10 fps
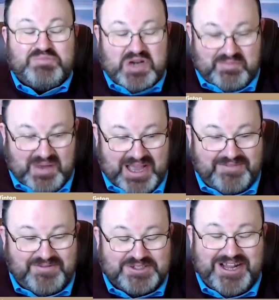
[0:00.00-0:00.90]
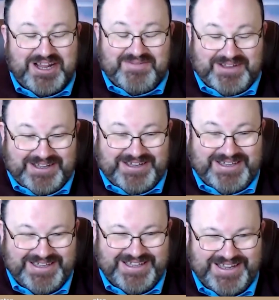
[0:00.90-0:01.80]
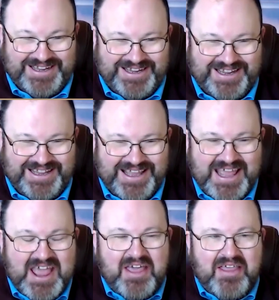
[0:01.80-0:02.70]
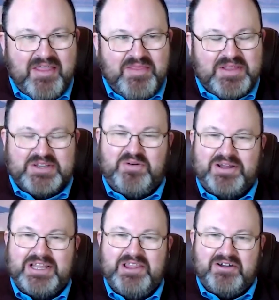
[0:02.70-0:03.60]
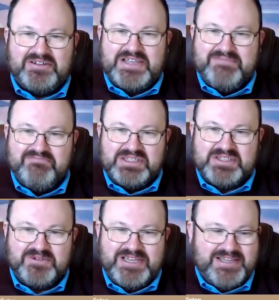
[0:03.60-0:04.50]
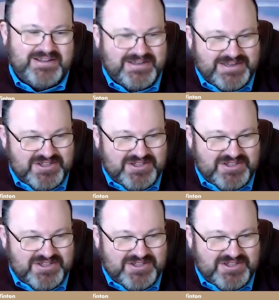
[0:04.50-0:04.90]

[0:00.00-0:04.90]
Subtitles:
Pretty powerful driver. There's quite a lot in between